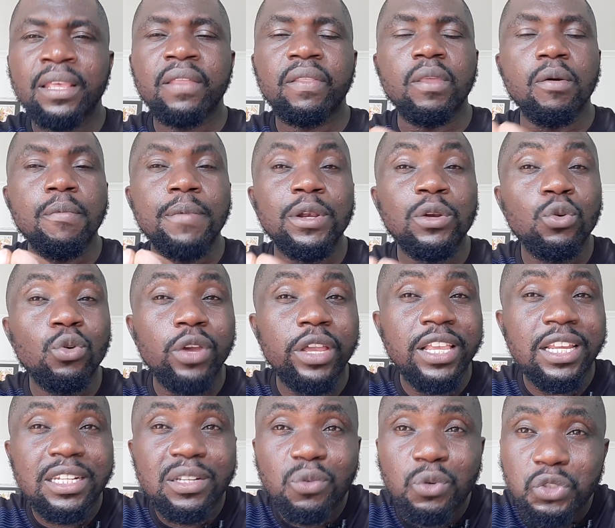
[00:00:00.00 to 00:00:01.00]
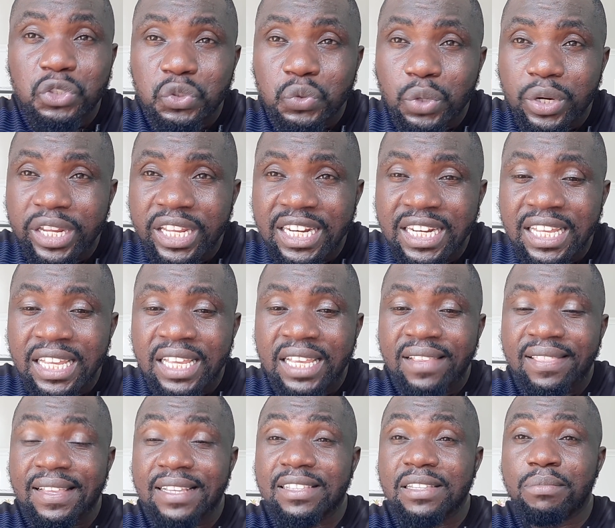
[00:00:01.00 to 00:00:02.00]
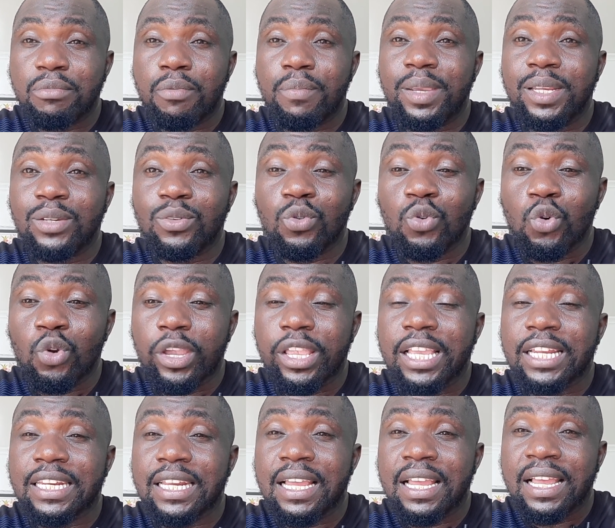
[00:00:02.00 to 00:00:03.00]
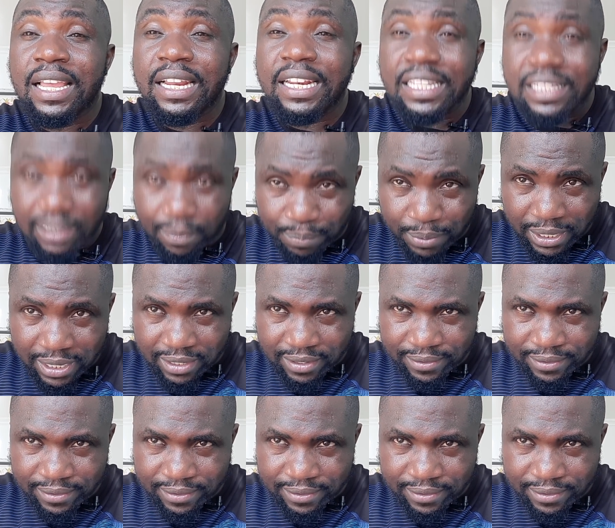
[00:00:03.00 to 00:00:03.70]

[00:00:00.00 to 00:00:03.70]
the moment Uhuru Kenyatta was sworn in, that's the moment Uhuru Kenyatta disappeared.